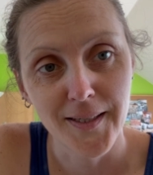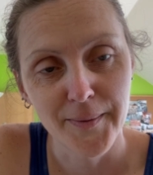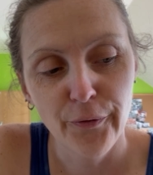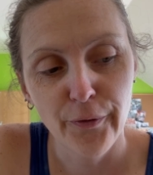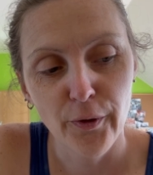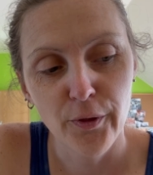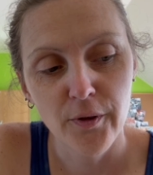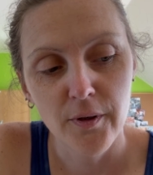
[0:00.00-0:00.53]

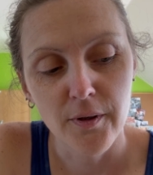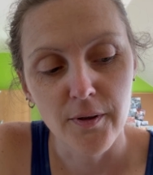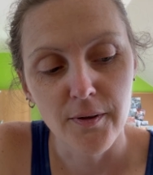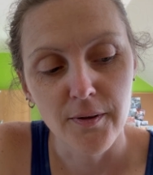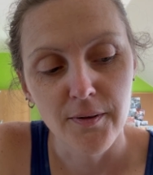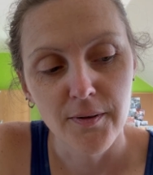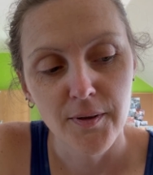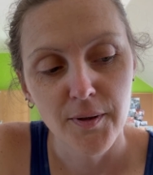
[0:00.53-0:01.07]
For the
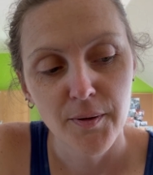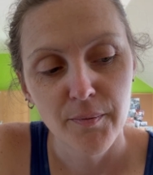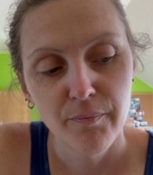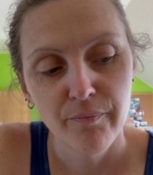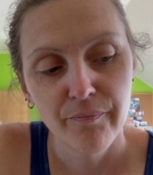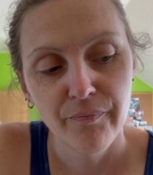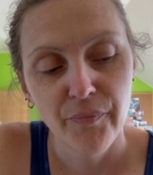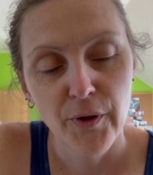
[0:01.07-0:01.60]

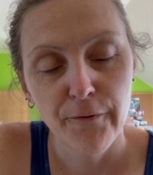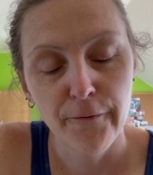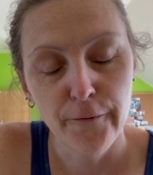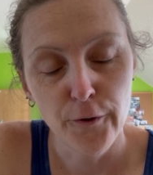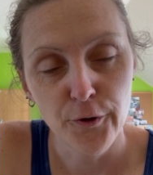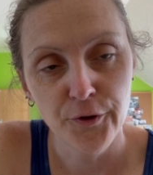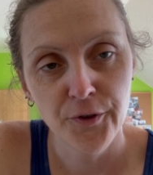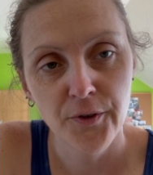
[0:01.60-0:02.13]

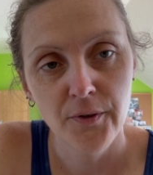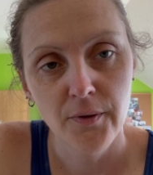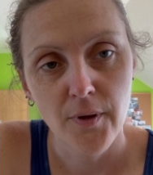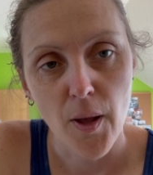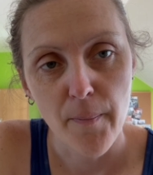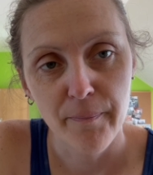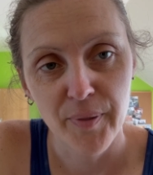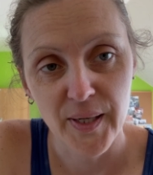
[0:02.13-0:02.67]
first
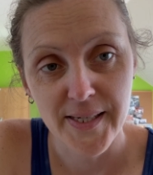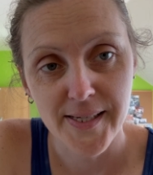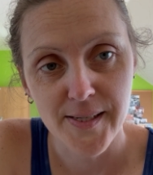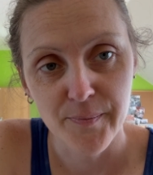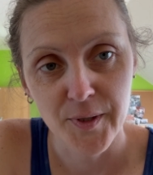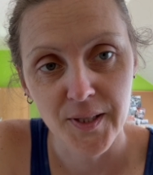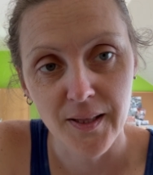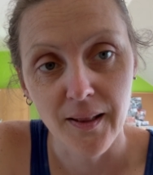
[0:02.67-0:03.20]

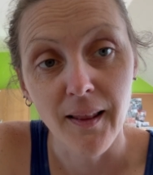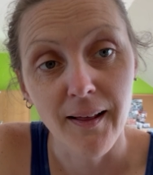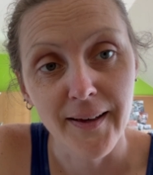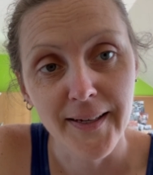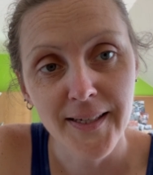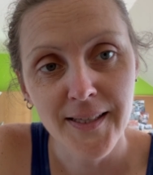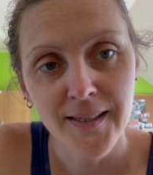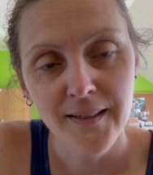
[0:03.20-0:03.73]
placement
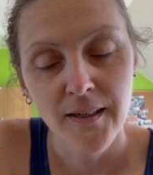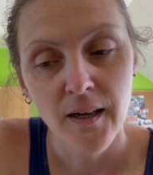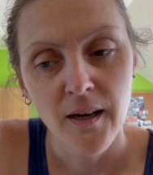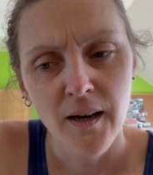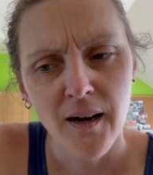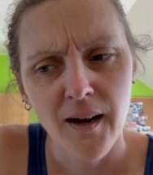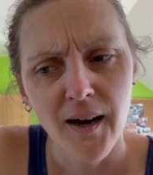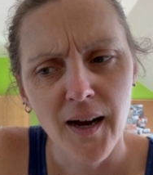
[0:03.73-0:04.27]
line,
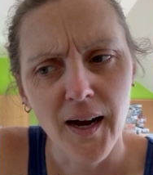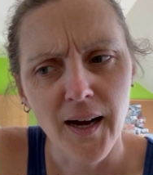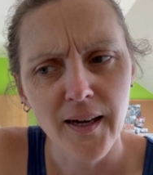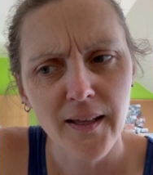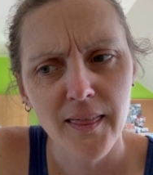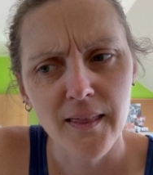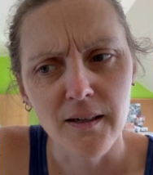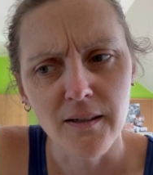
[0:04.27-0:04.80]
I
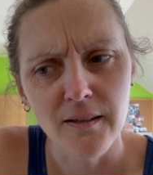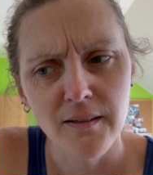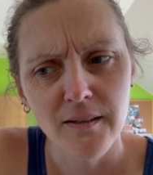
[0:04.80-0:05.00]
thought